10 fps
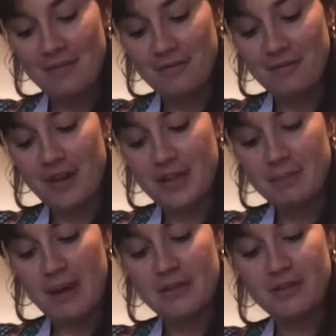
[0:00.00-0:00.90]
Fresh
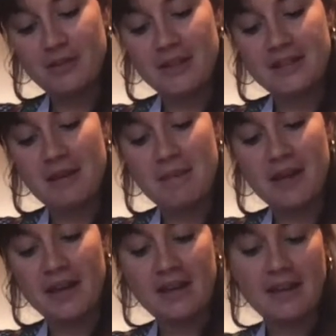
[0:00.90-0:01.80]
pastry is
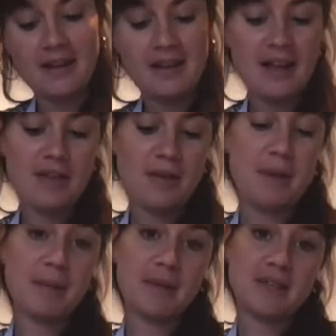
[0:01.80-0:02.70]
something that
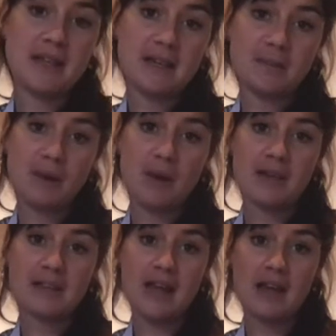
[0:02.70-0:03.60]
people tend to be
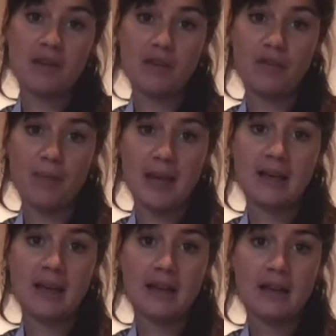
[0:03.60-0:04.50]
quite scared of
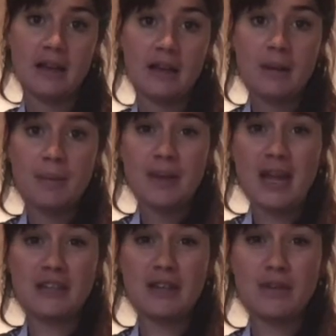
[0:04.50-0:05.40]
making, but
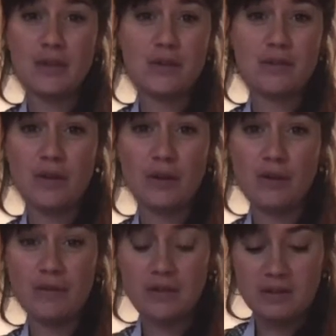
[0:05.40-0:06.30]
actually if you just follow
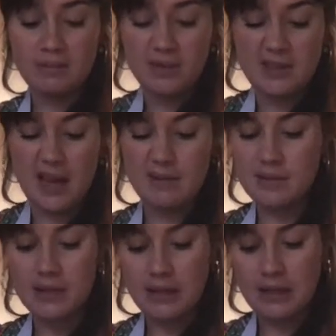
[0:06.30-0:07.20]
a few simple steps,
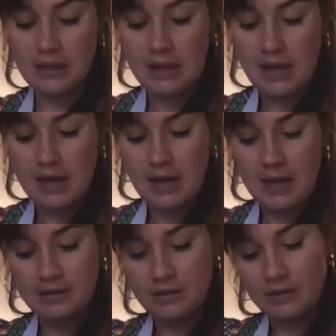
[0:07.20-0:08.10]

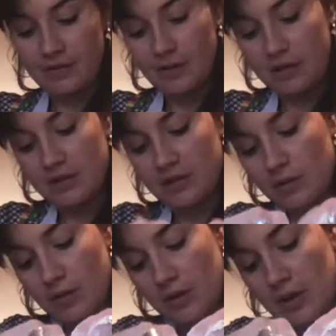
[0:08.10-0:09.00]
it's not difficult at
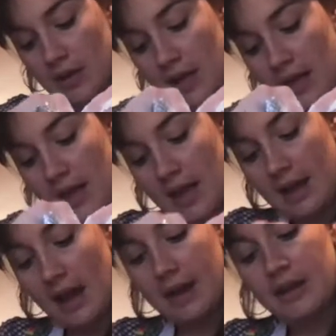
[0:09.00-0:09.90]
all.
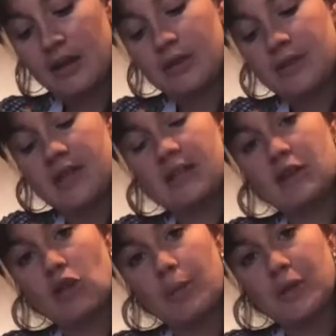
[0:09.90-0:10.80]
Now, I'm going to use this to
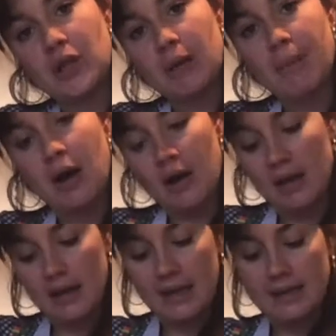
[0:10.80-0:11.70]
top a chicken
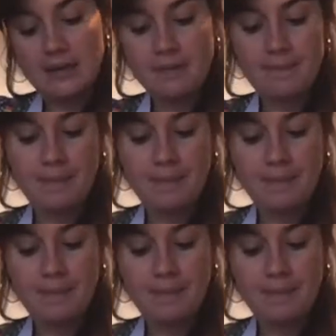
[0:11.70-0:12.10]
pie later.